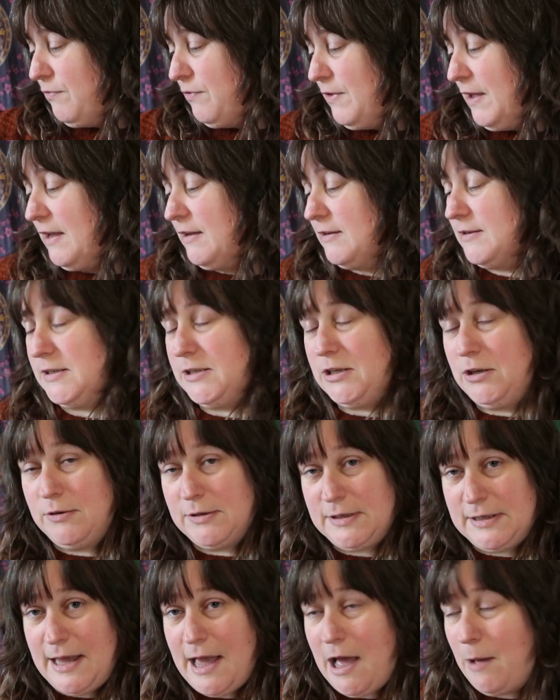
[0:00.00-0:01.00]
things to
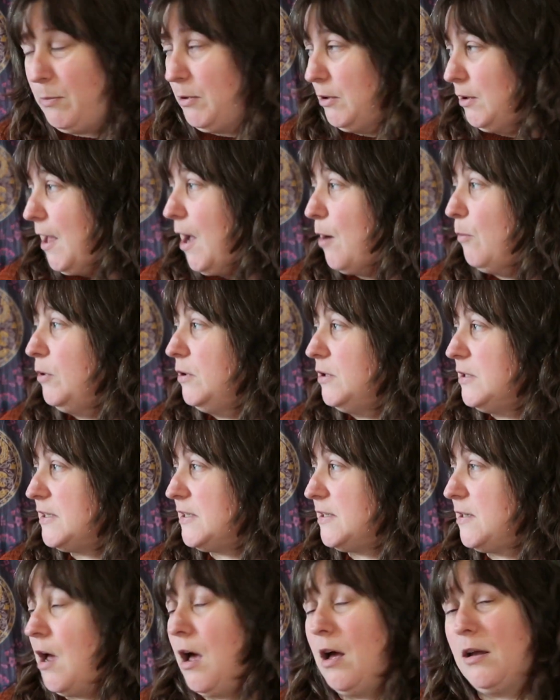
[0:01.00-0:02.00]
use the apple. I will
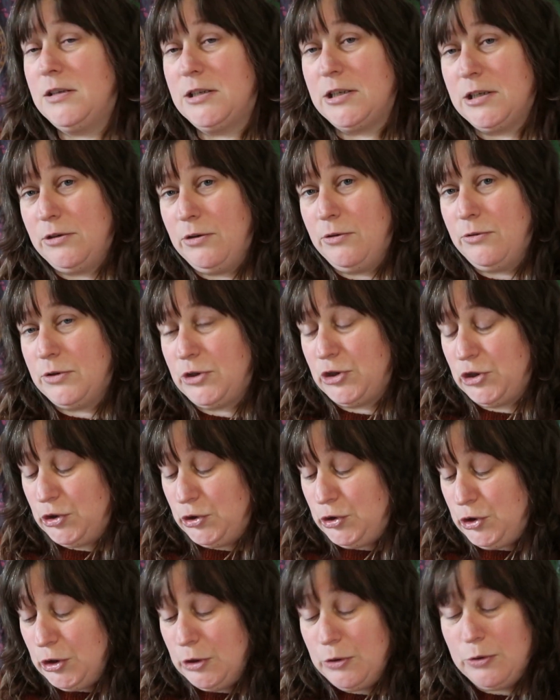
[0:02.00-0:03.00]
start to
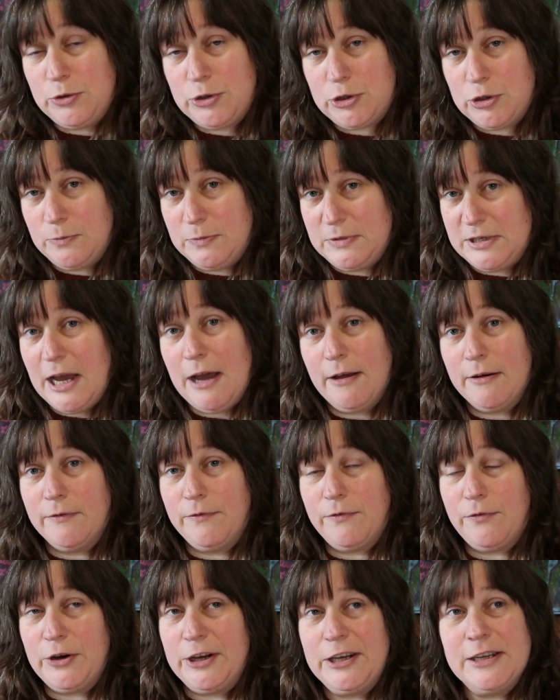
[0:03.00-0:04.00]
stew some down
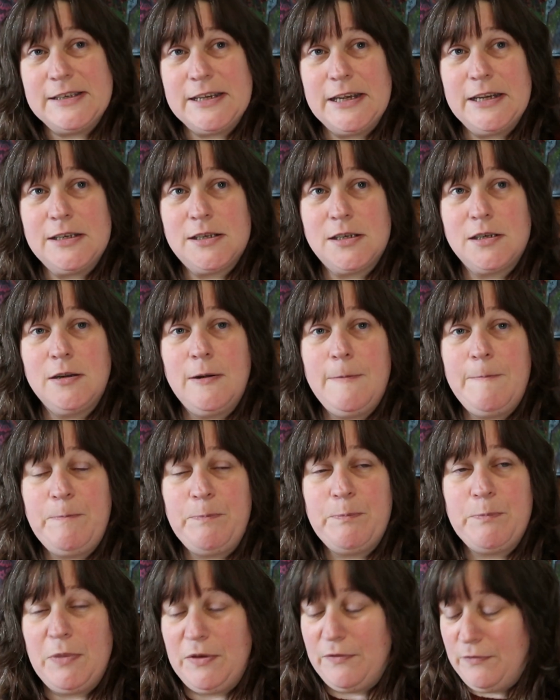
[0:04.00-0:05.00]
and freeze it
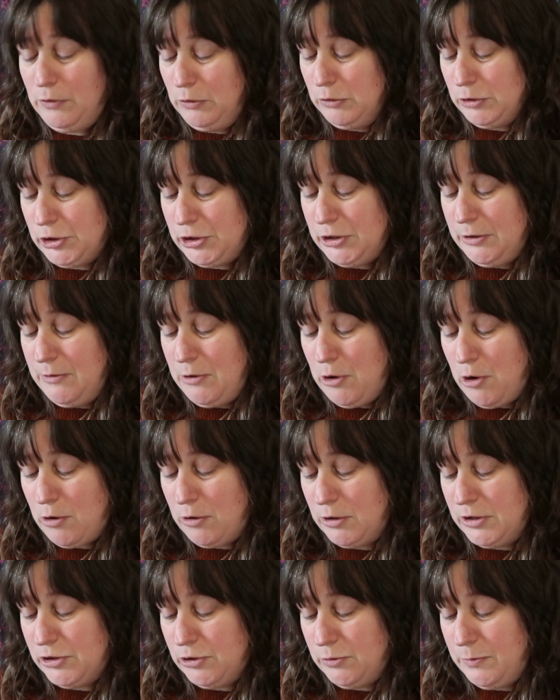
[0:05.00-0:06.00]
before too
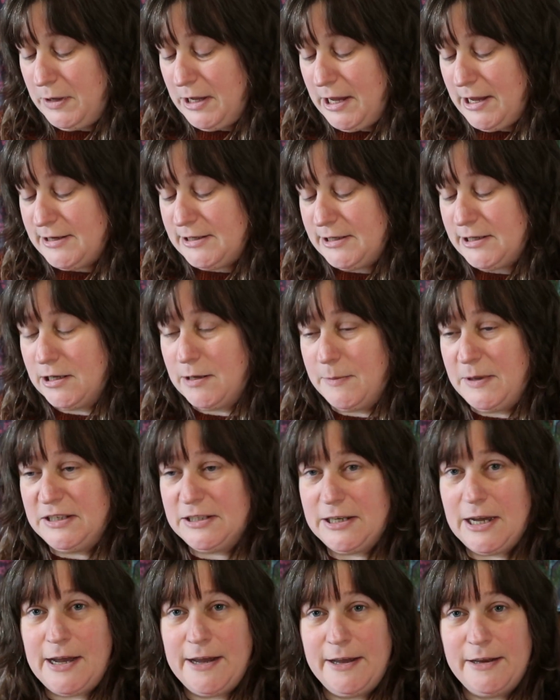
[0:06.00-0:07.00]
long, because we'll be getting a bit
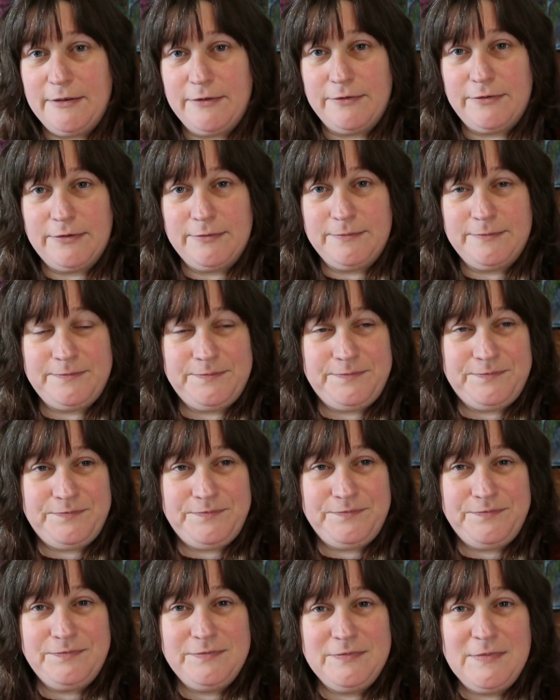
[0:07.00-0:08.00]
tired of
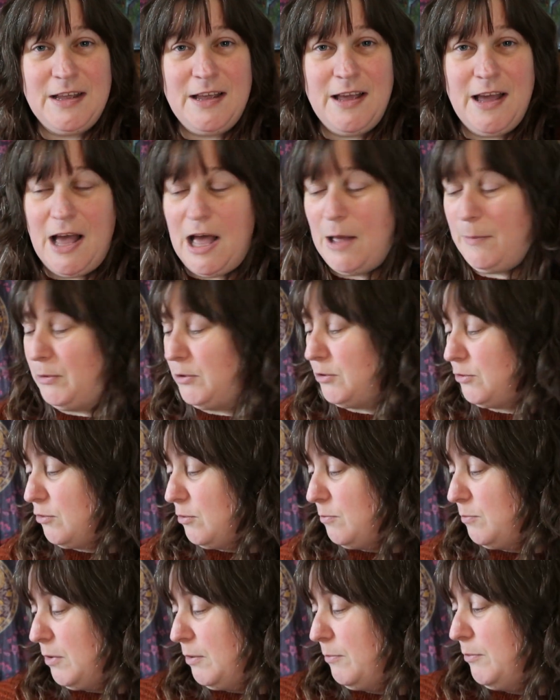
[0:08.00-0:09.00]
apple
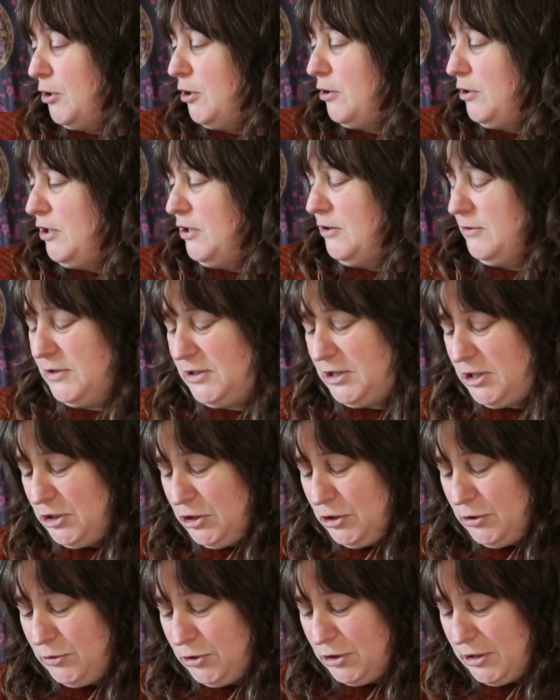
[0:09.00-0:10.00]
crumble. We're not
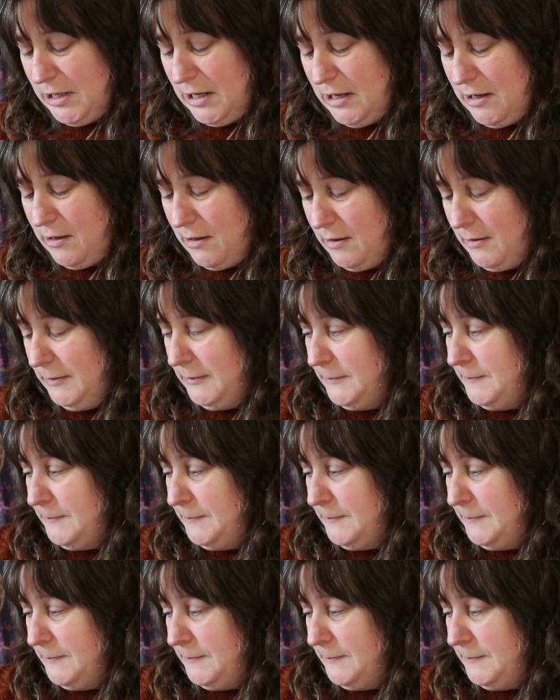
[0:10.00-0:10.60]
usually,